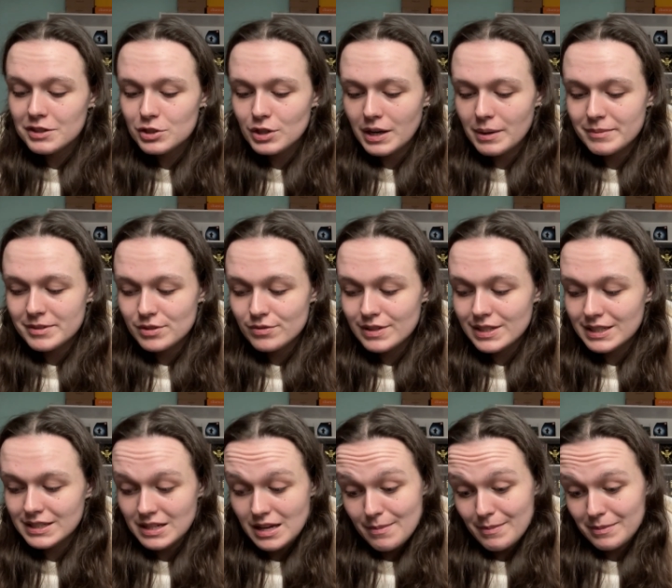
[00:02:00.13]
sure how much reading
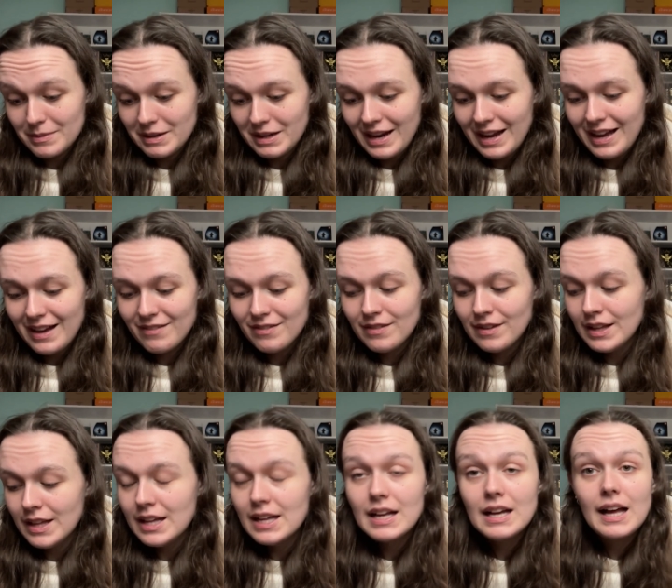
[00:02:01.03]
time I'm gonna have.
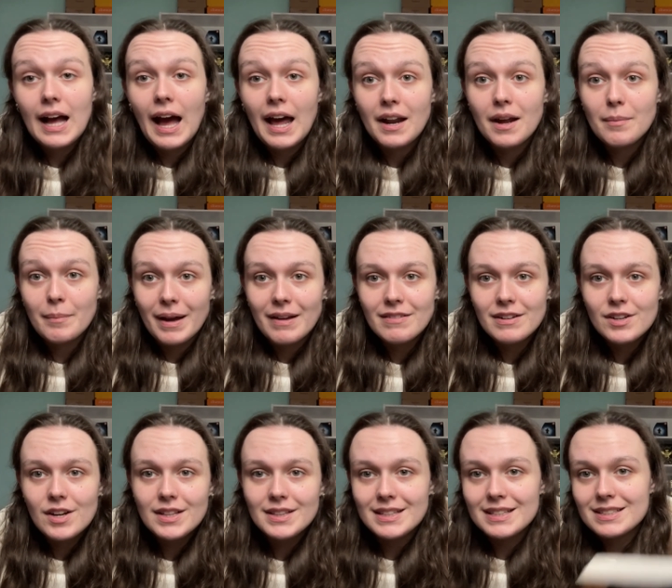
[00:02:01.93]
And I might
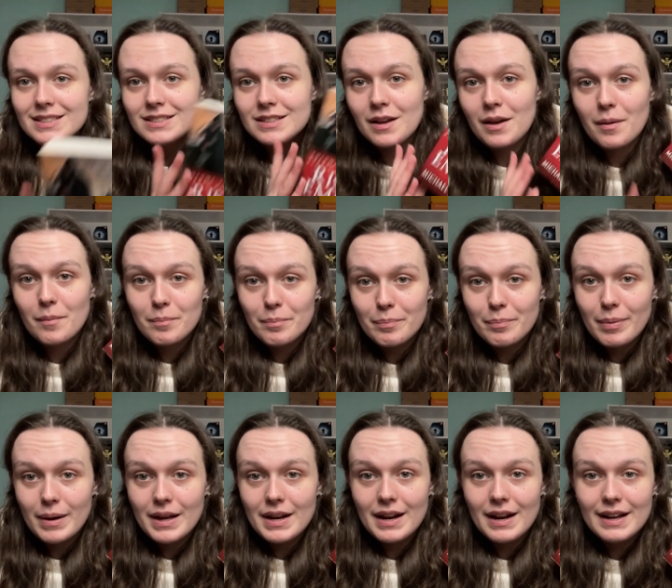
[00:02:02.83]
regret this.
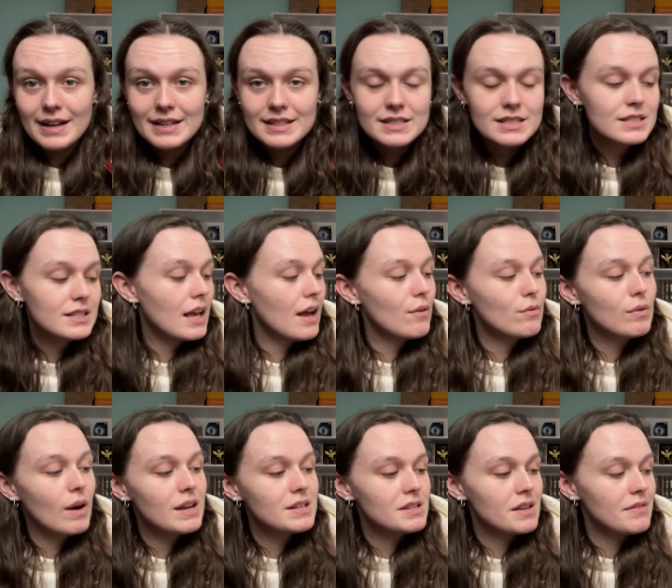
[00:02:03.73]
But it's
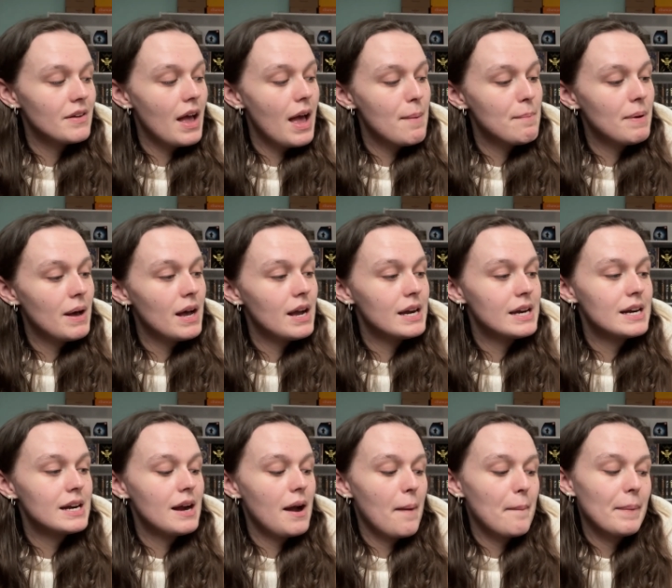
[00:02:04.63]
Rise of
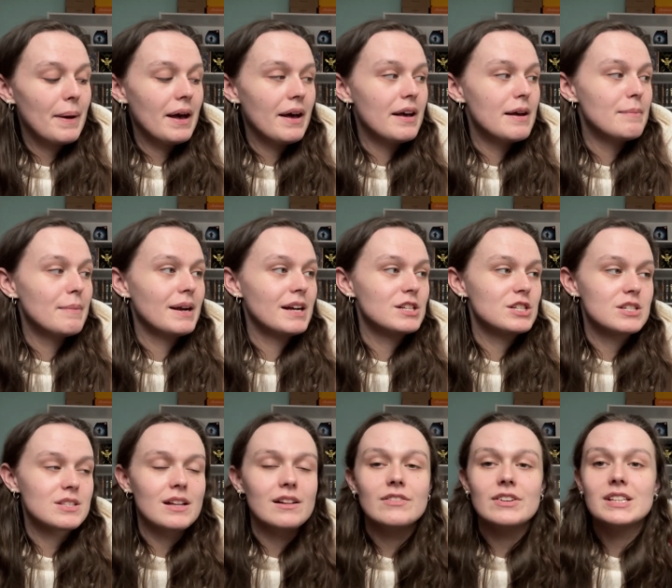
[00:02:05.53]
Empire by Michael J.
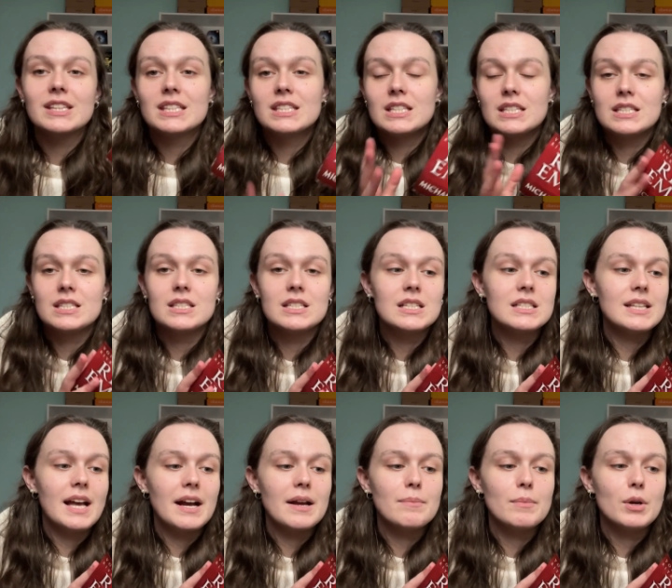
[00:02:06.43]
Sullivan. This is the
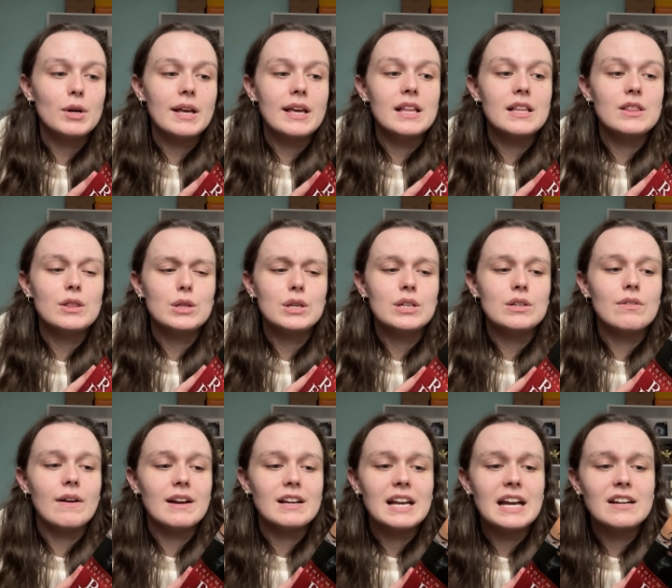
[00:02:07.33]
second book in the
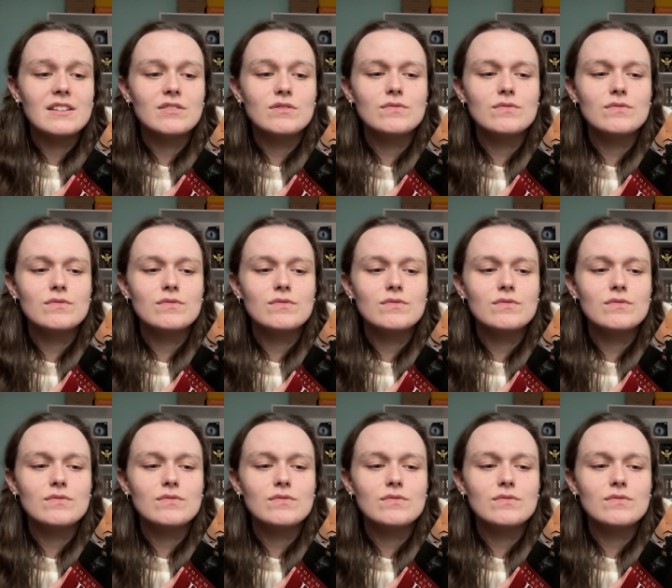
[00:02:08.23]
Rai